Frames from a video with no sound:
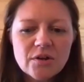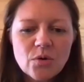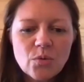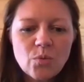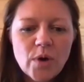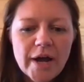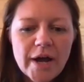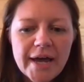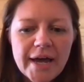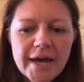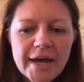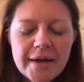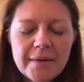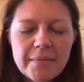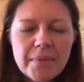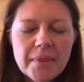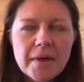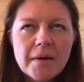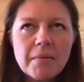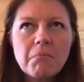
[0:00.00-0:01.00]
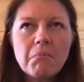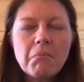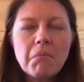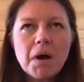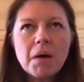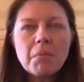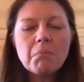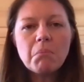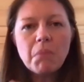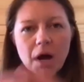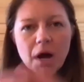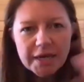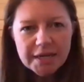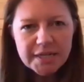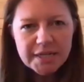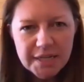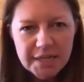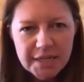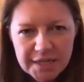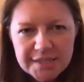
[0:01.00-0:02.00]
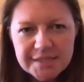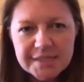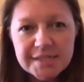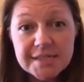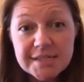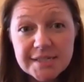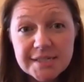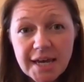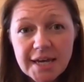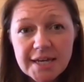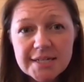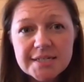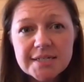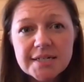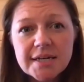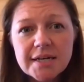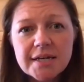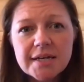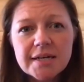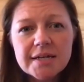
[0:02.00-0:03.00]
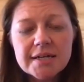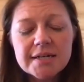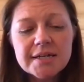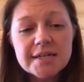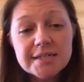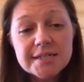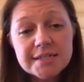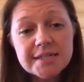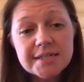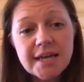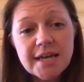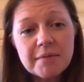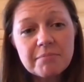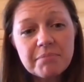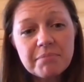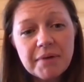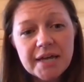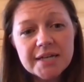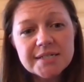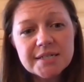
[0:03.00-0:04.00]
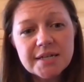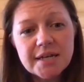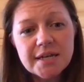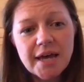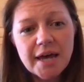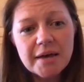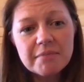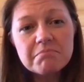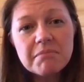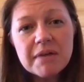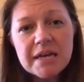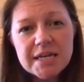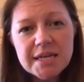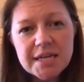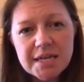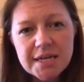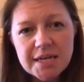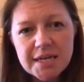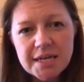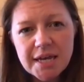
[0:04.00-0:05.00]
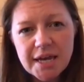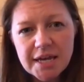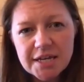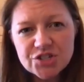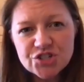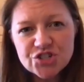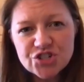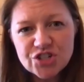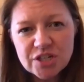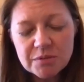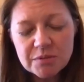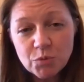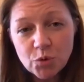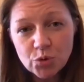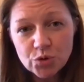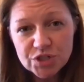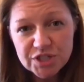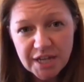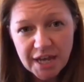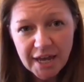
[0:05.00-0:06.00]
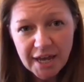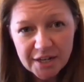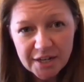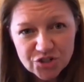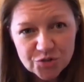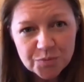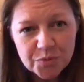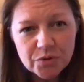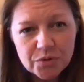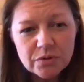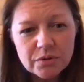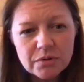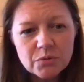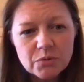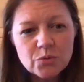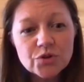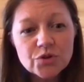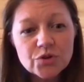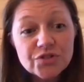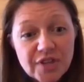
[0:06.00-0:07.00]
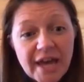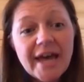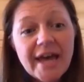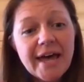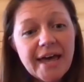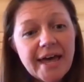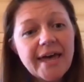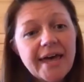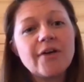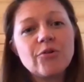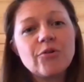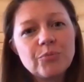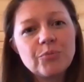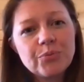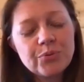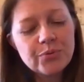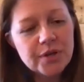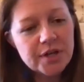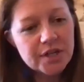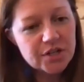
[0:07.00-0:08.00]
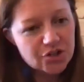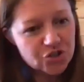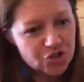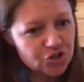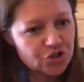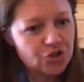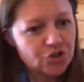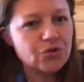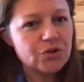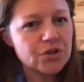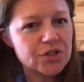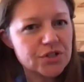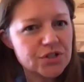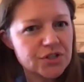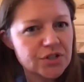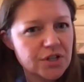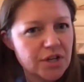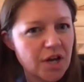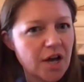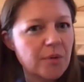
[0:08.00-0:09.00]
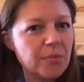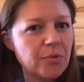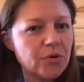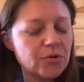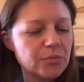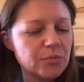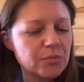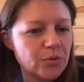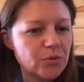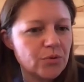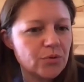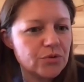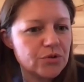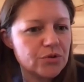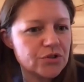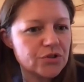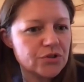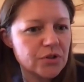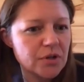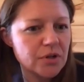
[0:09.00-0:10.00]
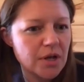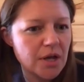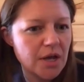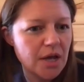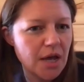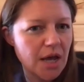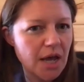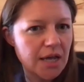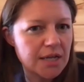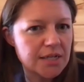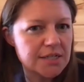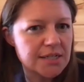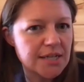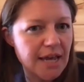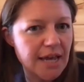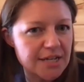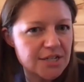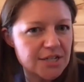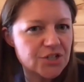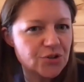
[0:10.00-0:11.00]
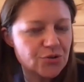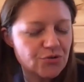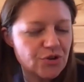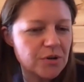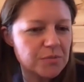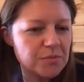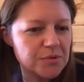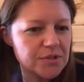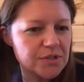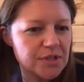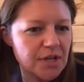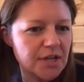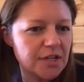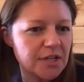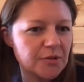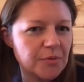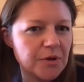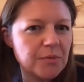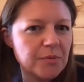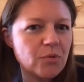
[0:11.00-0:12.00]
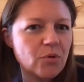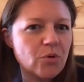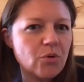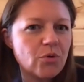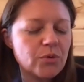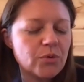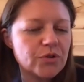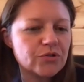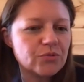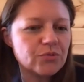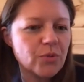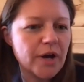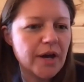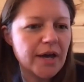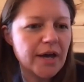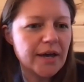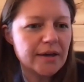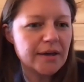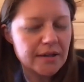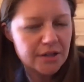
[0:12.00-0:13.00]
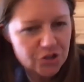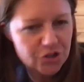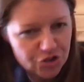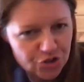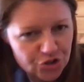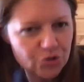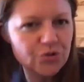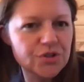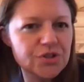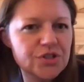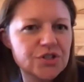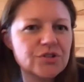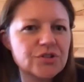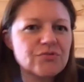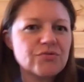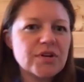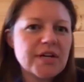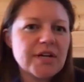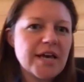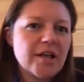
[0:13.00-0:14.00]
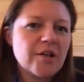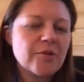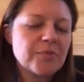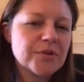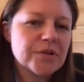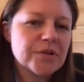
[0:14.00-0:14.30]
where mining as a sector needs to get better at making ESG more tangible? Would that help insurance come on board and get to grips a little bit more with where insurance can really help